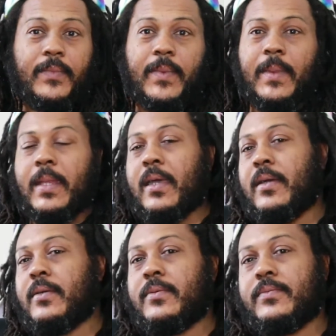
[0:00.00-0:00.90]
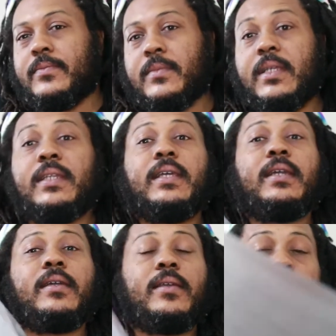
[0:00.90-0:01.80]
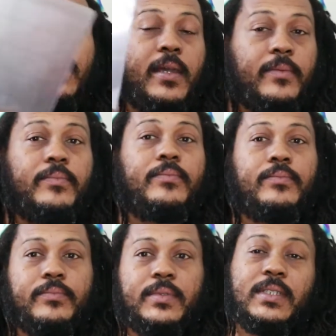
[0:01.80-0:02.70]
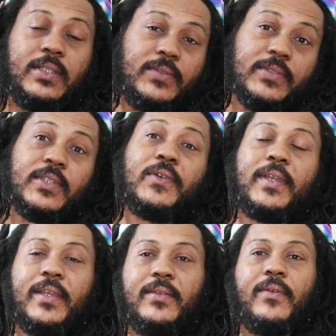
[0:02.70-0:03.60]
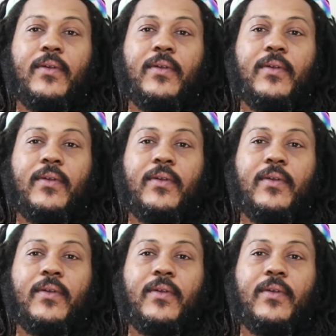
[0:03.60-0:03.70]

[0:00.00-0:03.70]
No, you dig? Yeah, she uses a Cricket.